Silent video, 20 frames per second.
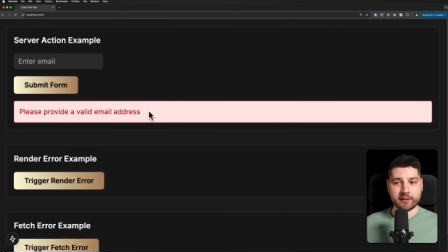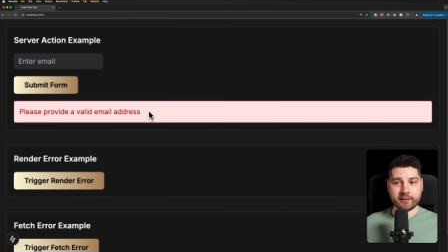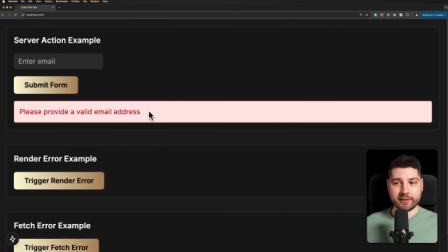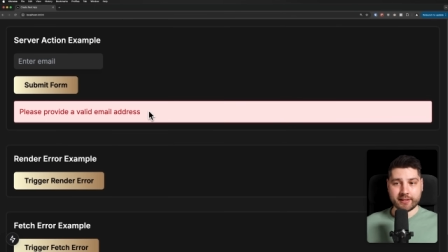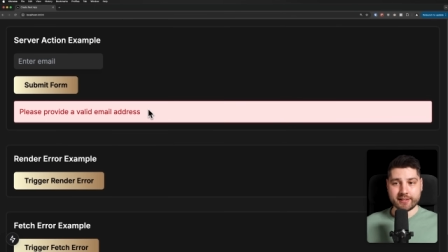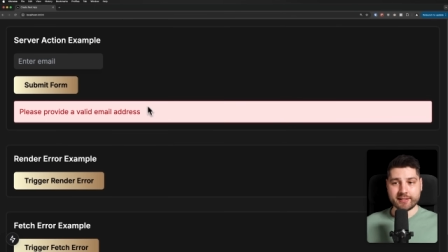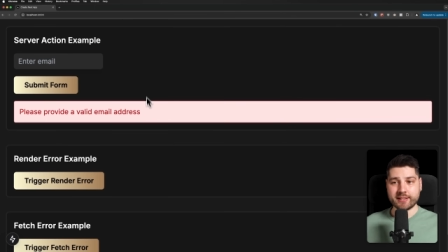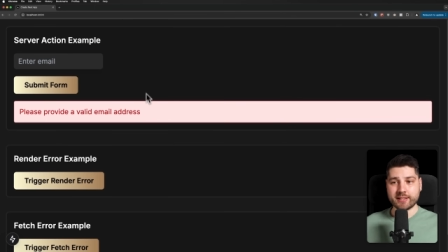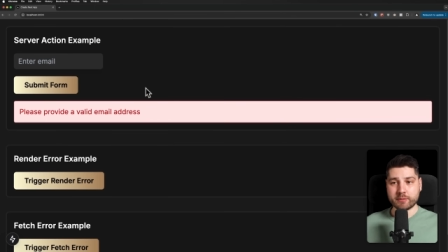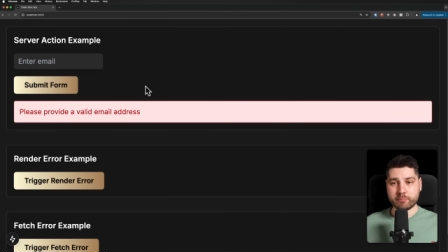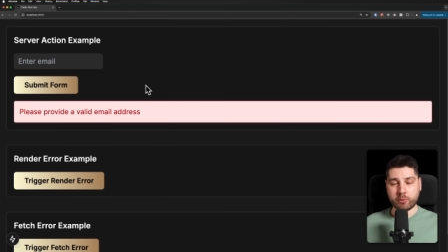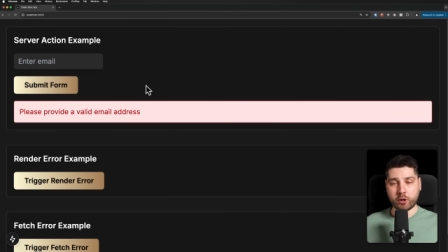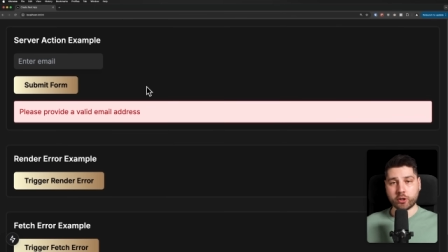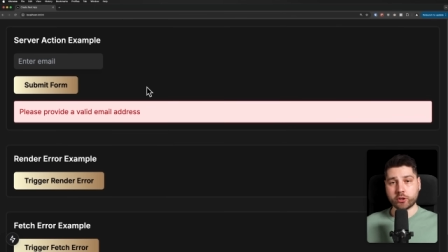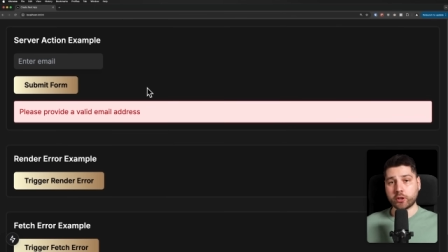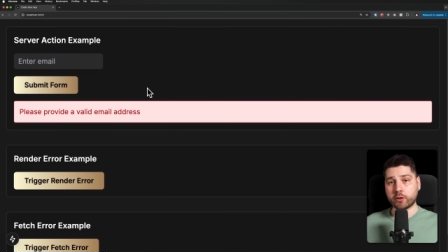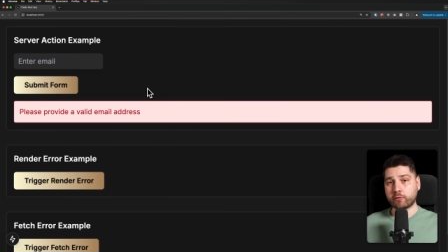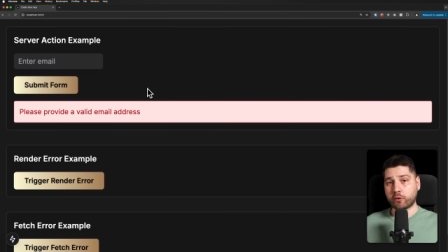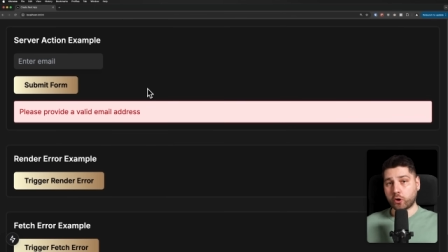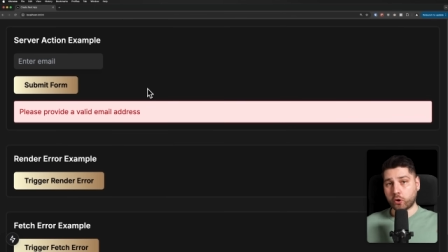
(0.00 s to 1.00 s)
This is part
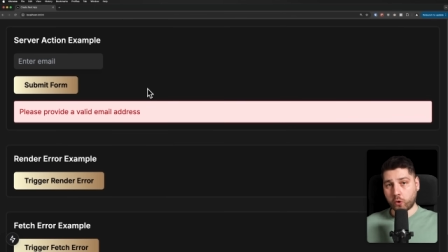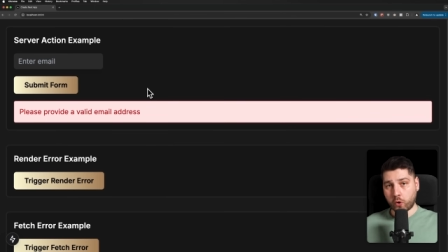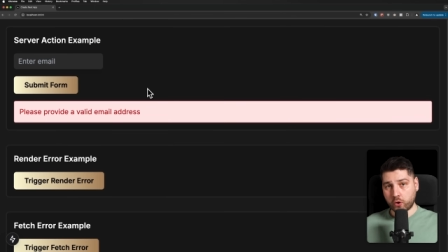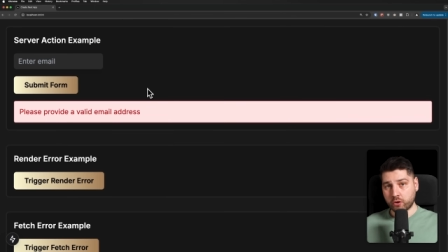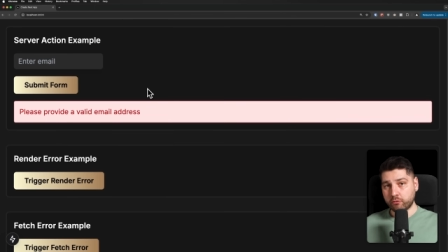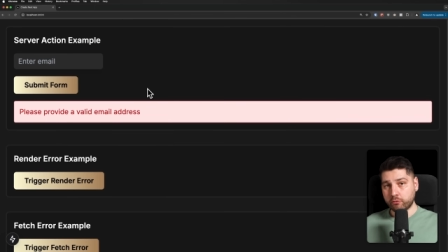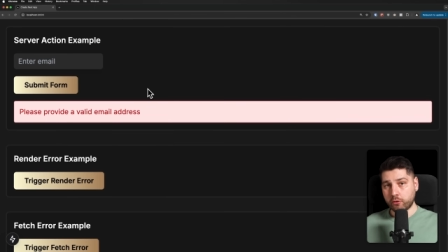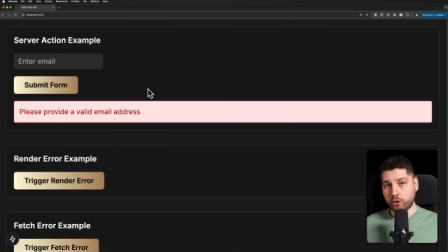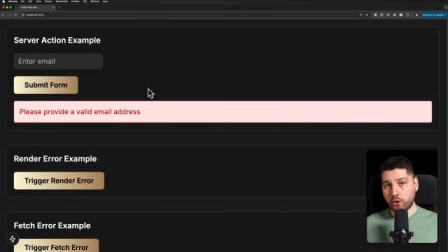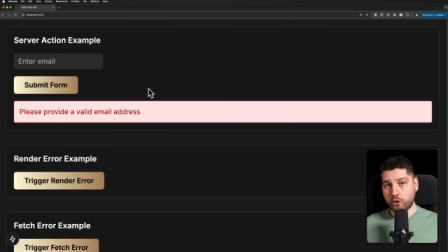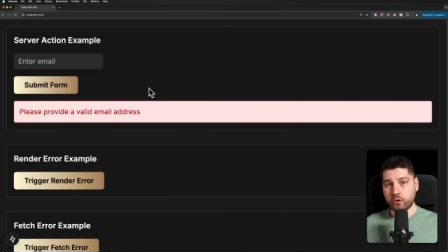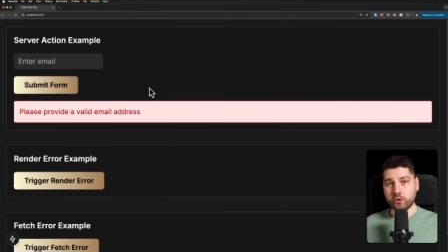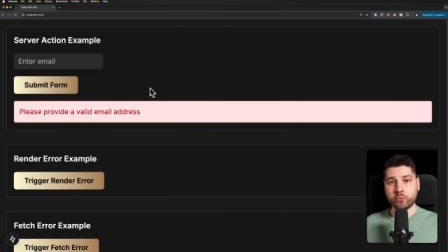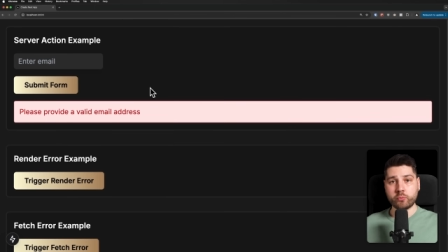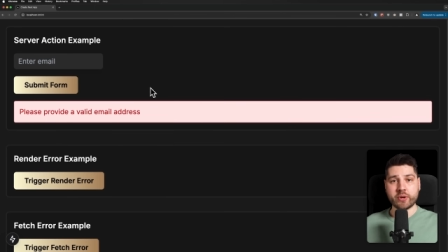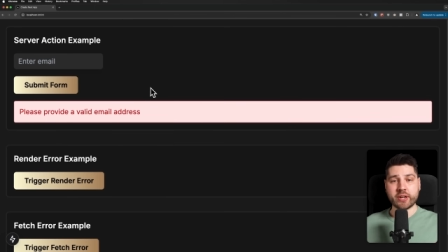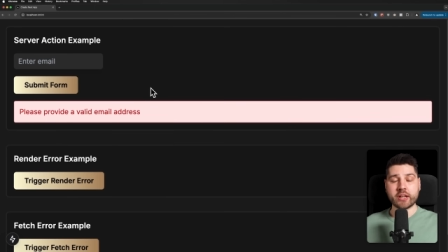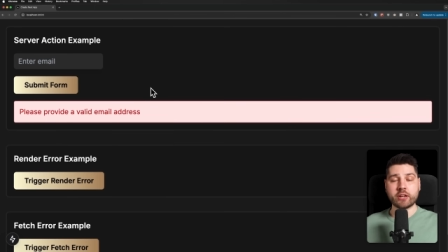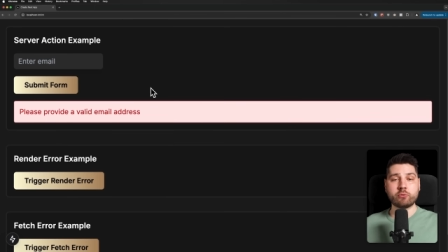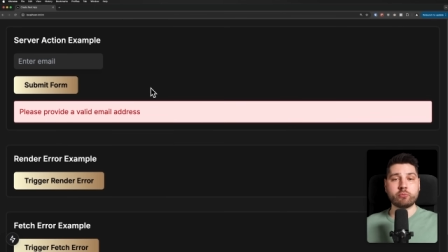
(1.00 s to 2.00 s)
of our code flow.
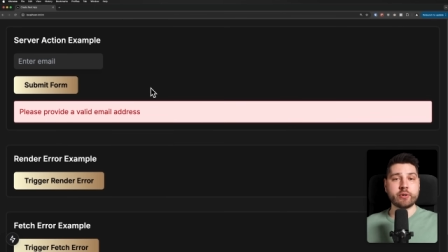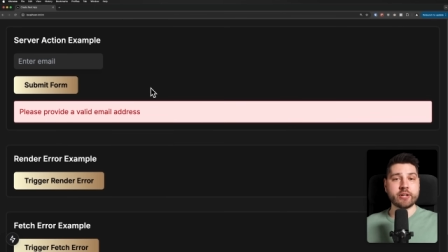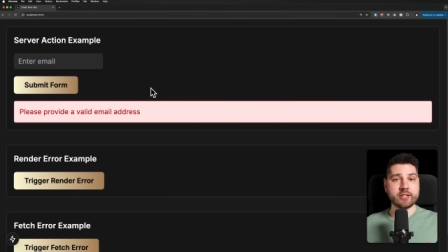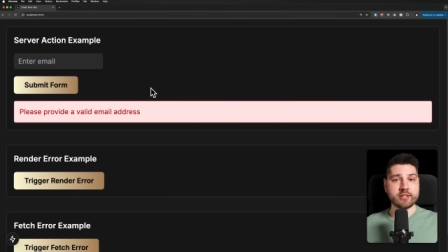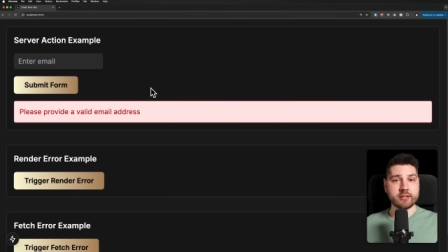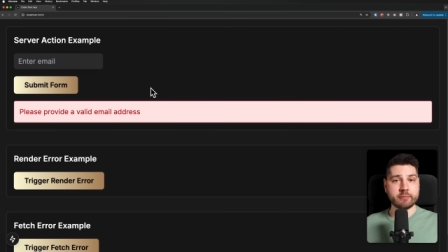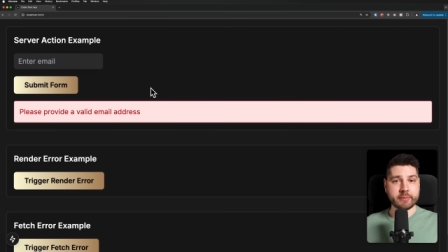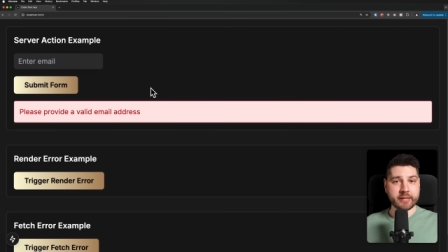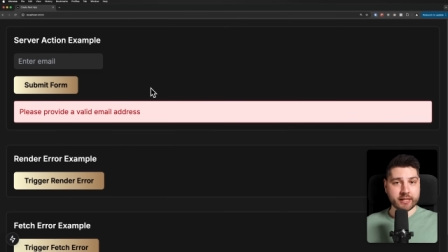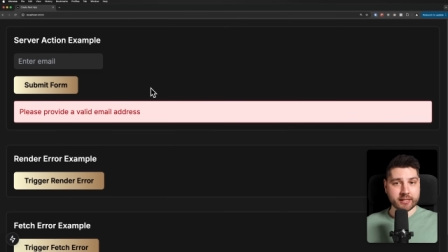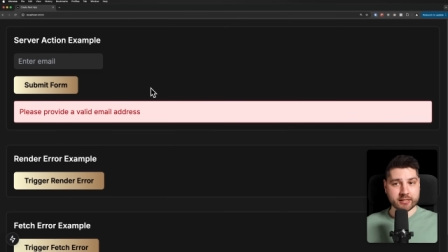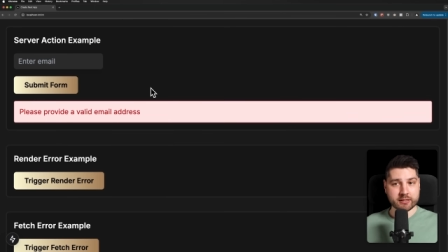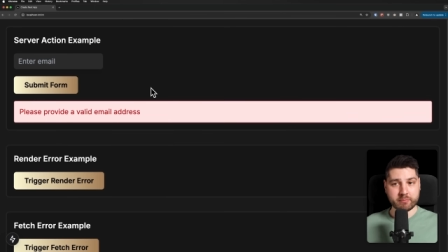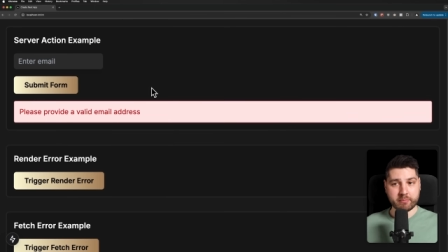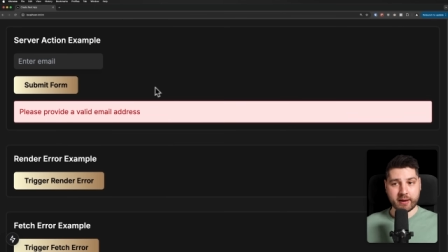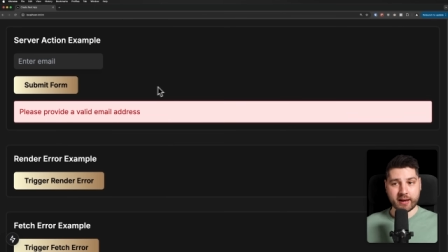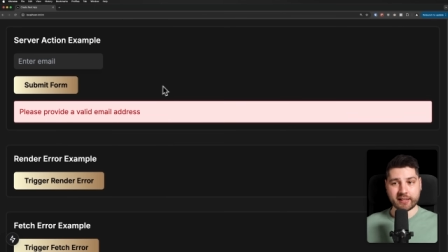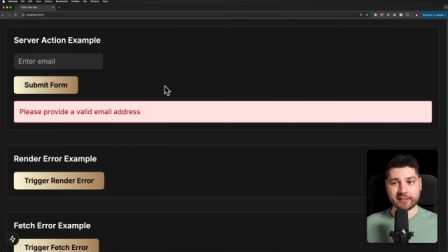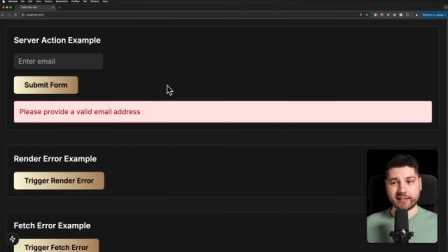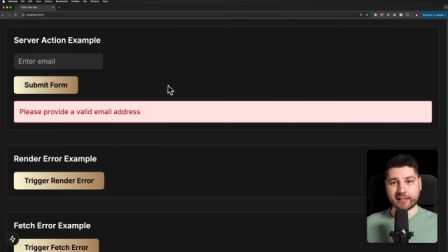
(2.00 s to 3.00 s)
We can reasonably
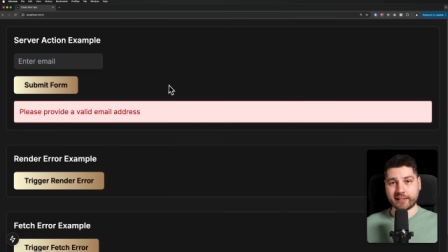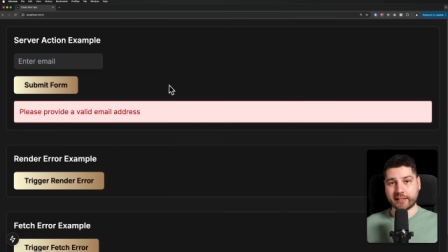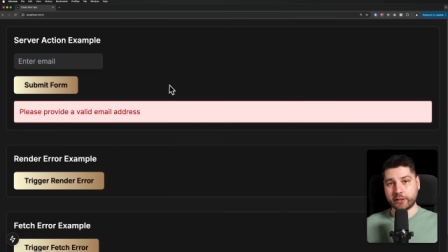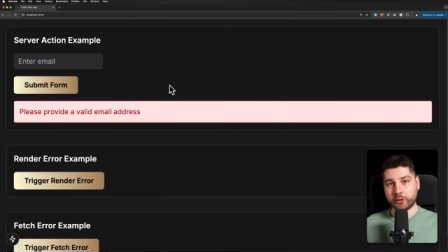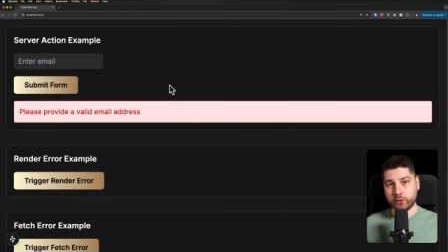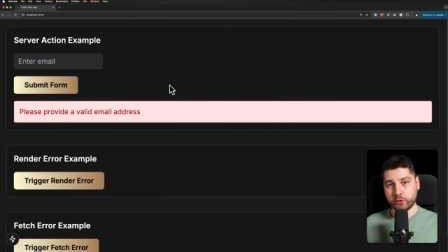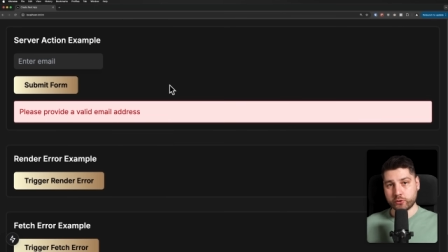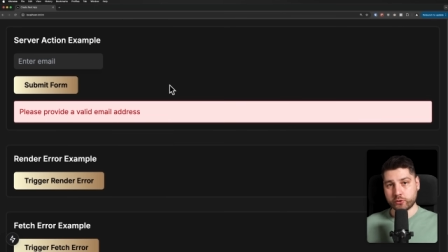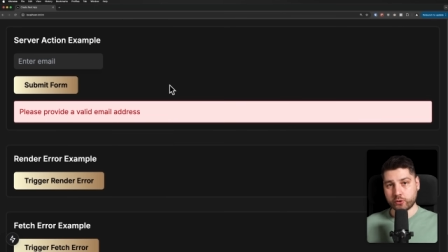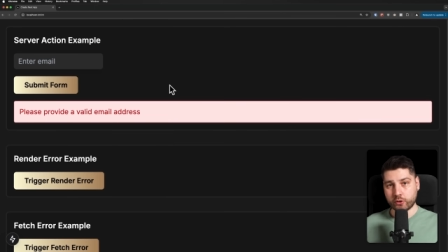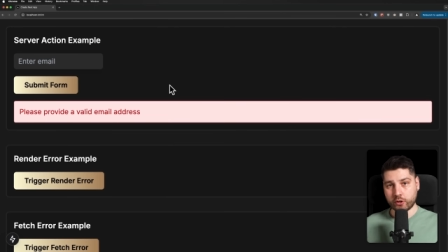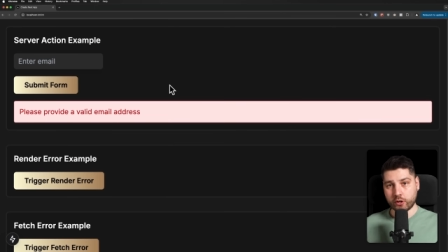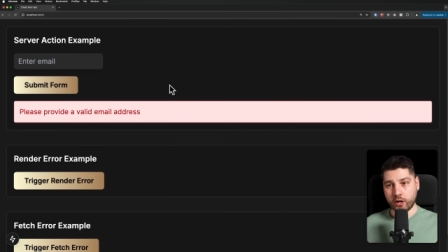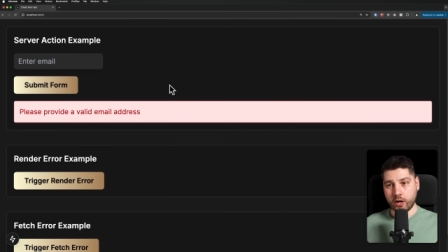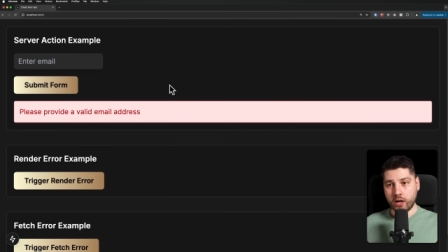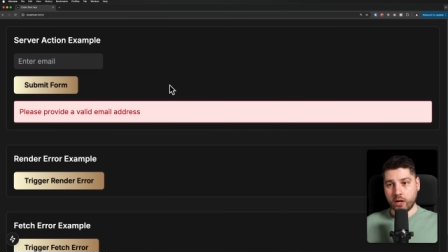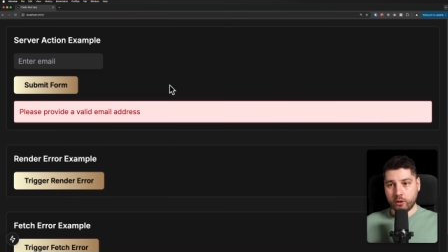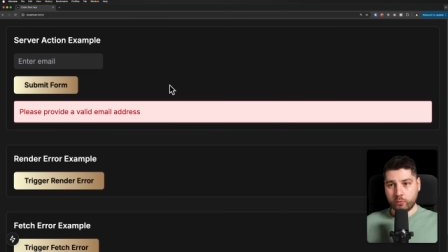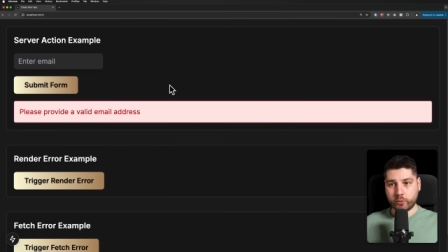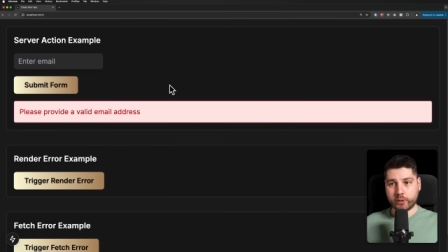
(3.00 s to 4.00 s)
expect that the user
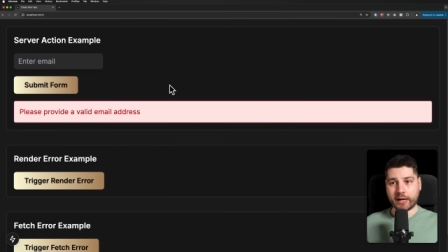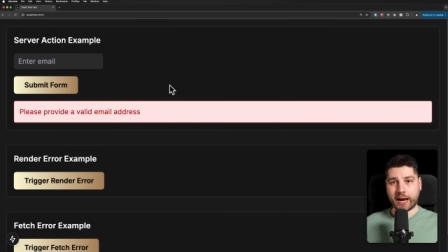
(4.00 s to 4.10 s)
would